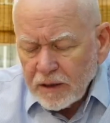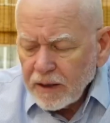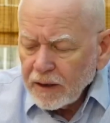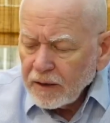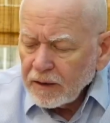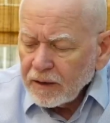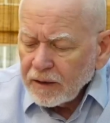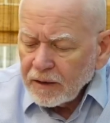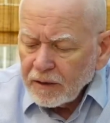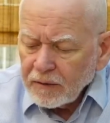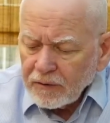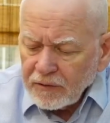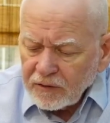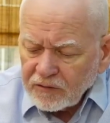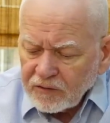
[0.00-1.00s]
and
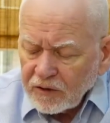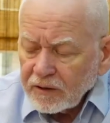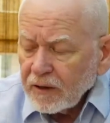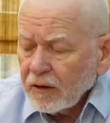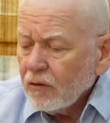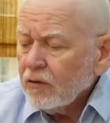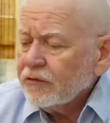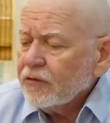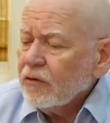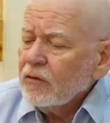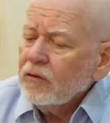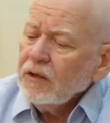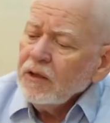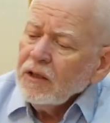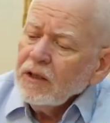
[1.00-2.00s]
things like that. Also
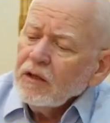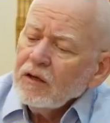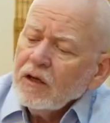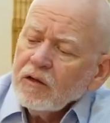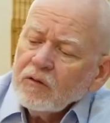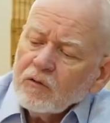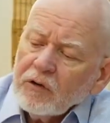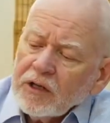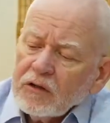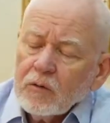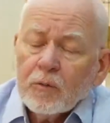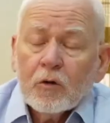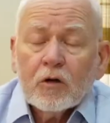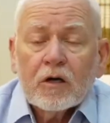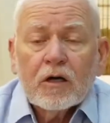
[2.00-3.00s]
read the
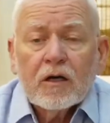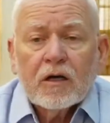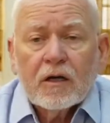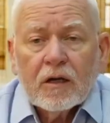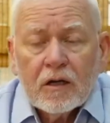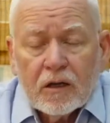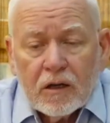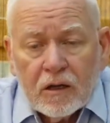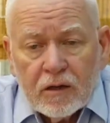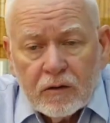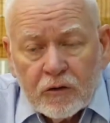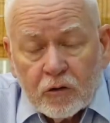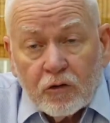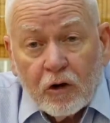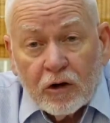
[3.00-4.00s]
book,
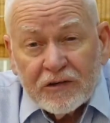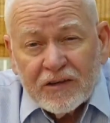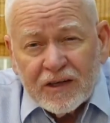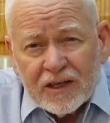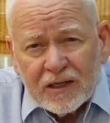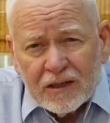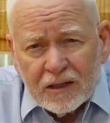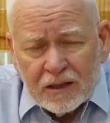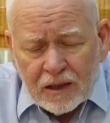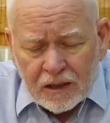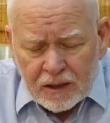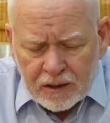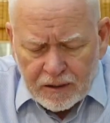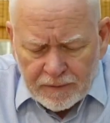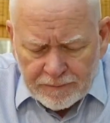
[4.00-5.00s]
The Crossing,
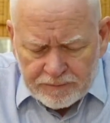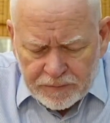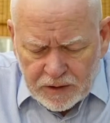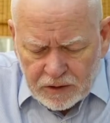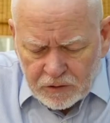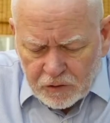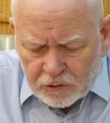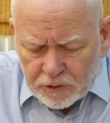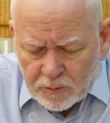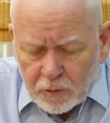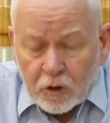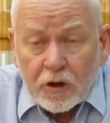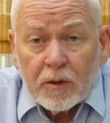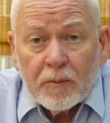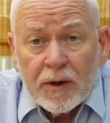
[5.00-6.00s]
a history
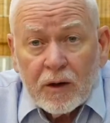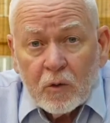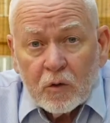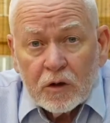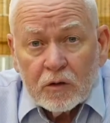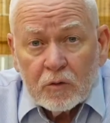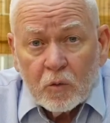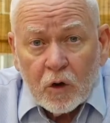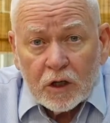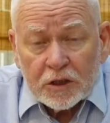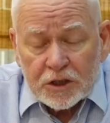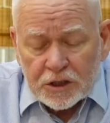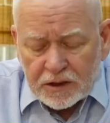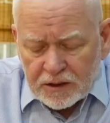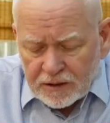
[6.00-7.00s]
book about what
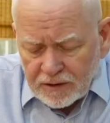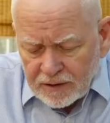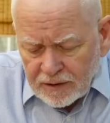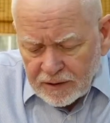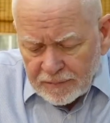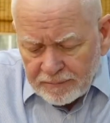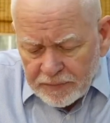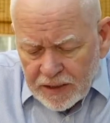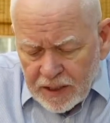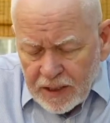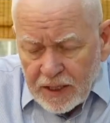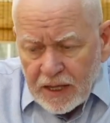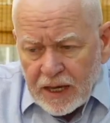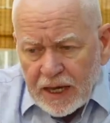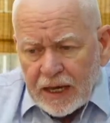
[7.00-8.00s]
Washington did.
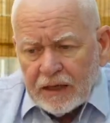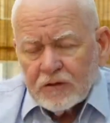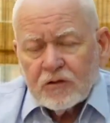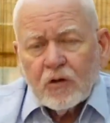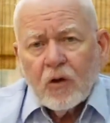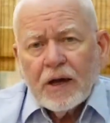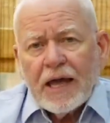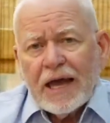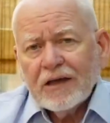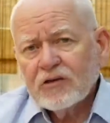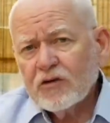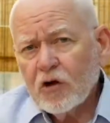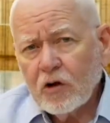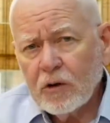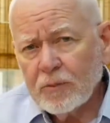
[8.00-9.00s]
And so I asked
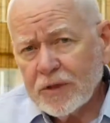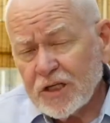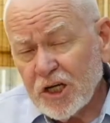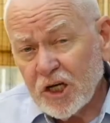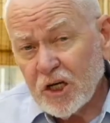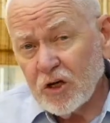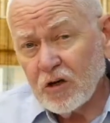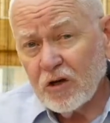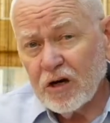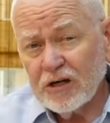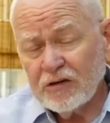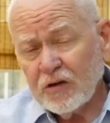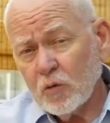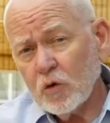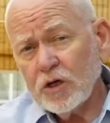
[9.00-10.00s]
her in particular, I
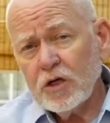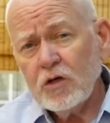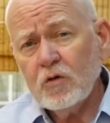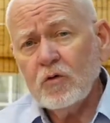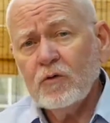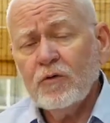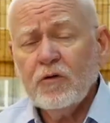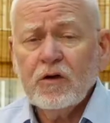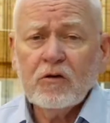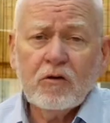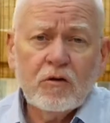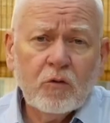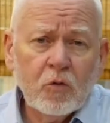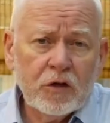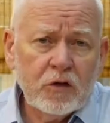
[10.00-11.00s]
said, what do you
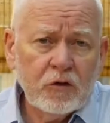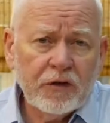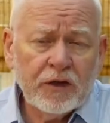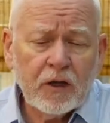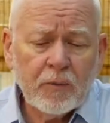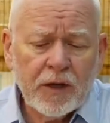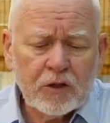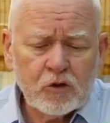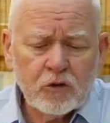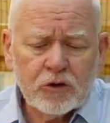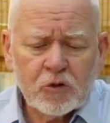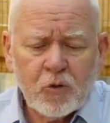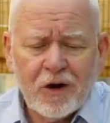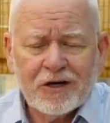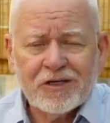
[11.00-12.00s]
think about George
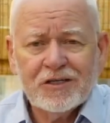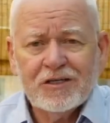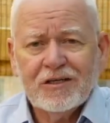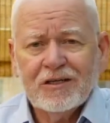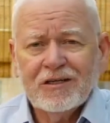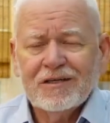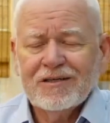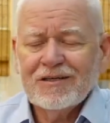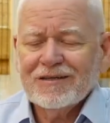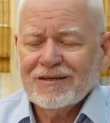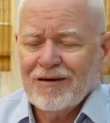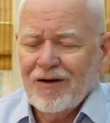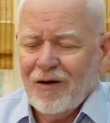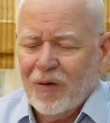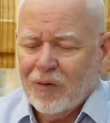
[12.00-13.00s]
Washington? And she said,
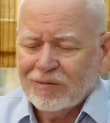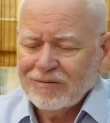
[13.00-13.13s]
oh,